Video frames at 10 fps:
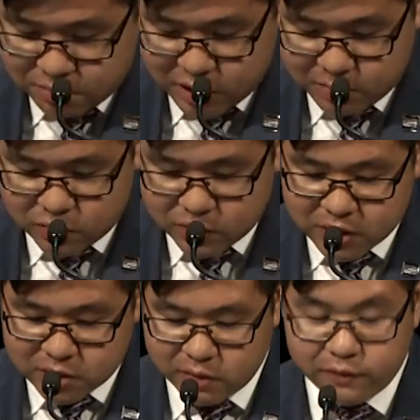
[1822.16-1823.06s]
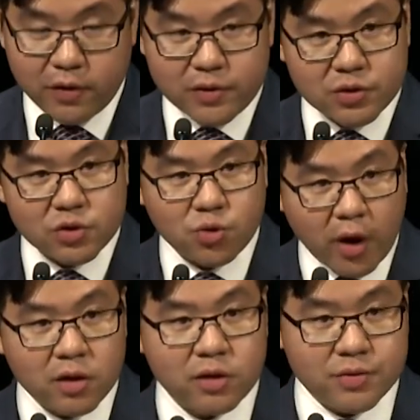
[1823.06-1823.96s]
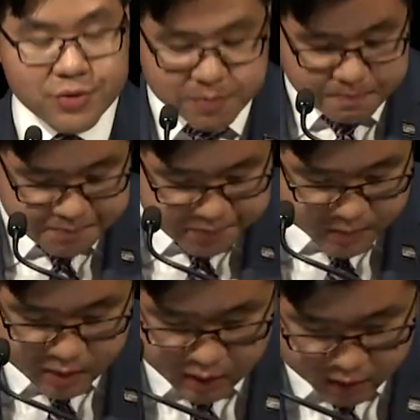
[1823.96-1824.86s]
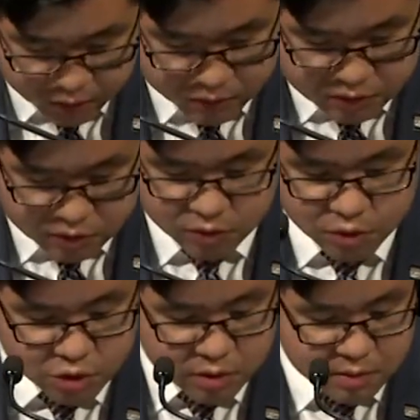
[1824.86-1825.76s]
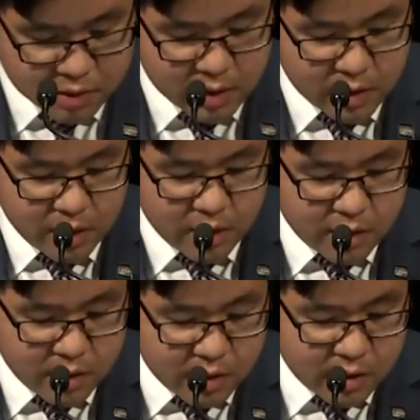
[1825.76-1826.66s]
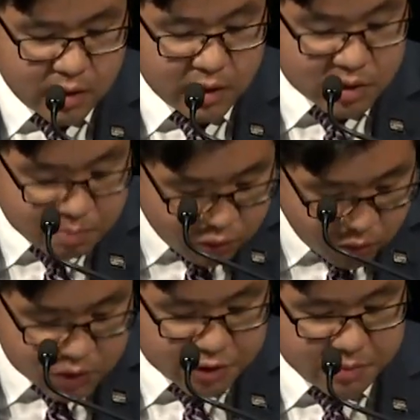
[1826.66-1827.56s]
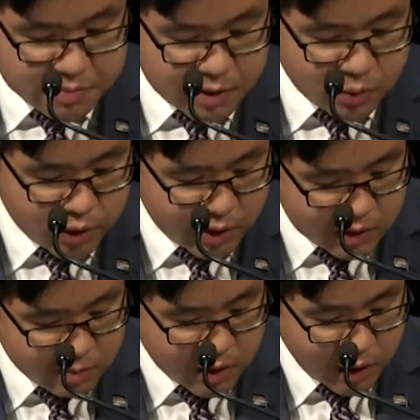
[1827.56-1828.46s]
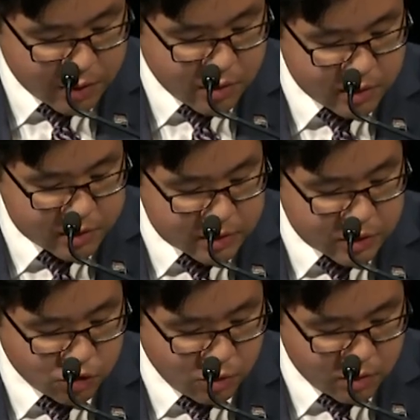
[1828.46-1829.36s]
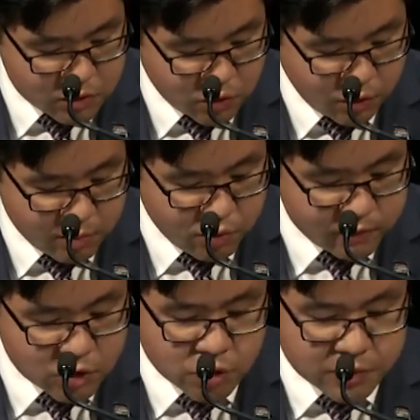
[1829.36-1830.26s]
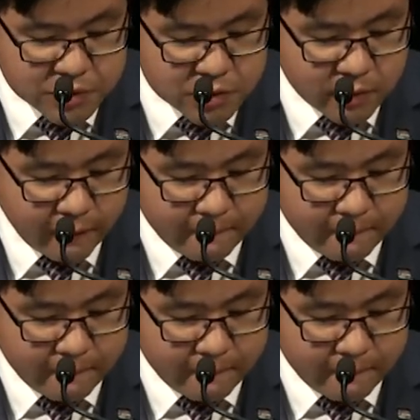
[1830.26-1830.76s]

peoples as the first Australians in our Constitution, it is important that we eliminate these discriminatory provisions.